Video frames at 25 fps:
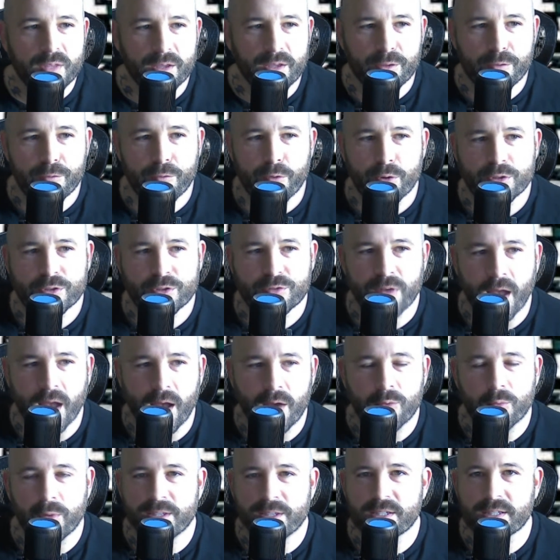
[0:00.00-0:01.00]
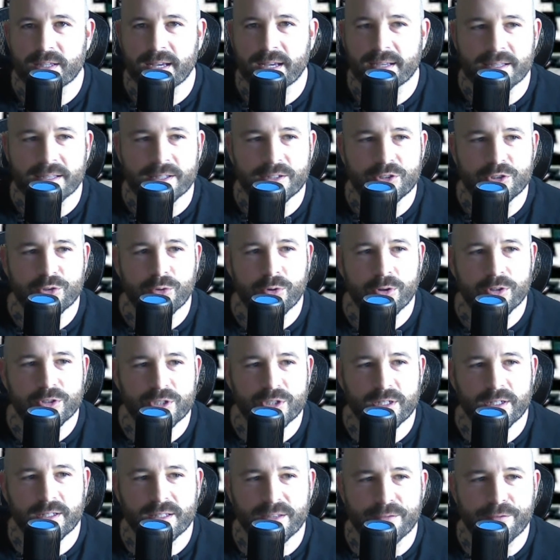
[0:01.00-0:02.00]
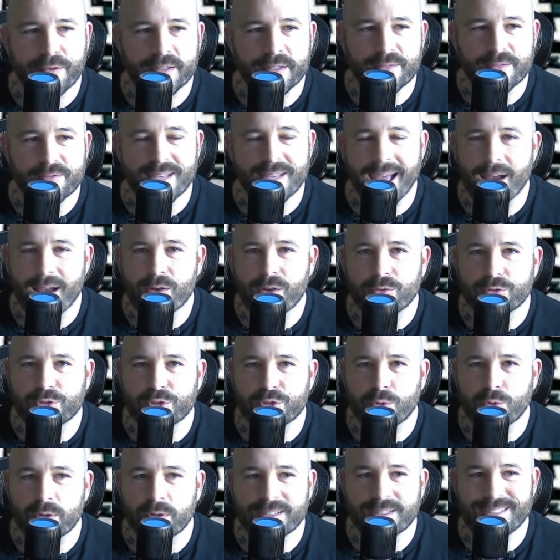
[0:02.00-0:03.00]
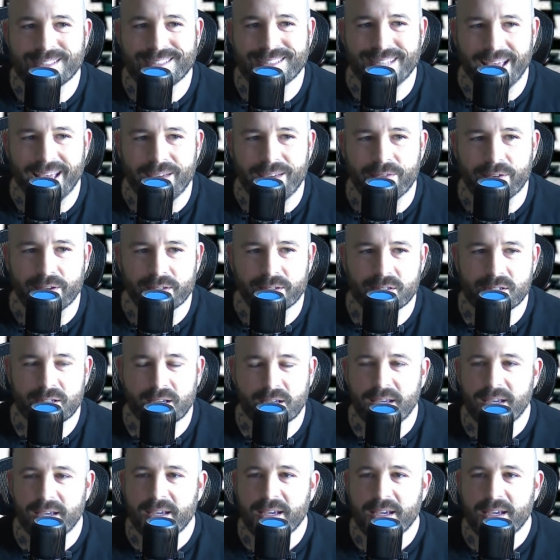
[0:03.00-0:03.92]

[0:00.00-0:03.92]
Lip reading: in the first round, we selected Georgia defensive tackle Jordan Davis,